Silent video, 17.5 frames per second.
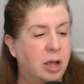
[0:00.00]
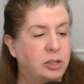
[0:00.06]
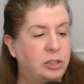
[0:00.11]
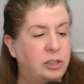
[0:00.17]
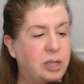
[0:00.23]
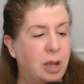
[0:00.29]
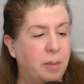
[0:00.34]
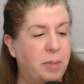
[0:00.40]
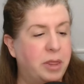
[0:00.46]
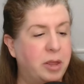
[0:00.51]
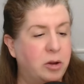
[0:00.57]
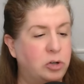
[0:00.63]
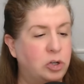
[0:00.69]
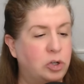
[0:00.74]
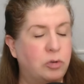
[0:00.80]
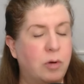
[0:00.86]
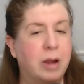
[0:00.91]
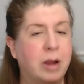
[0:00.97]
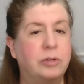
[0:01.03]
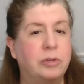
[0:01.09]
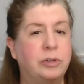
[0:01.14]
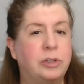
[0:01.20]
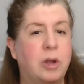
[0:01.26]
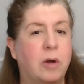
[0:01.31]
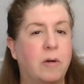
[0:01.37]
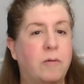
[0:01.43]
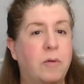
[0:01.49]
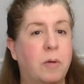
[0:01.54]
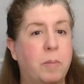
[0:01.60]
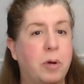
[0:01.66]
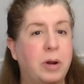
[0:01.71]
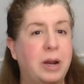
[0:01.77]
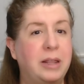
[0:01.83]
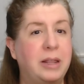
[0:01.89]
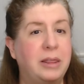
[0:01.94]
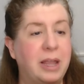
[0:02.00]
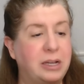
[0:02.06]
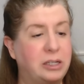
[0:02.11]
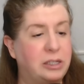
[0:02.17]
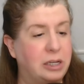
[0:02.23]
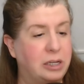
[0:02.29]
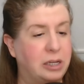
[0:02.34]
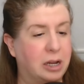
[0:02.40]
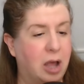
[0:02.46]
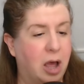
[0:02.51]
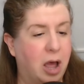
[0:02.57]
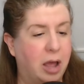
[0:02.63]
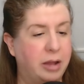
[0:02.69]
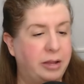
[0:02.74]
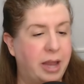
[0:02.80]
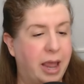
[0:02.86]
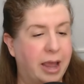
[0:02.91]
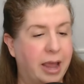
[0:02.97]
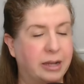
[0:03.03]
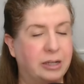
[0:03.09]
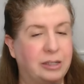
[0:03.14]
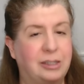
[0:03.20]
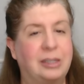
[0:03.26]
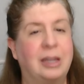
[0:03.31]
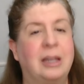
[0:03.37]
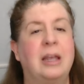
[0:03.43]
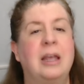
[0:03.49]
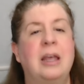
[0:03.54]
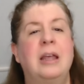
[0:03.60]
Some of their struggles, though, if we're putting things into context.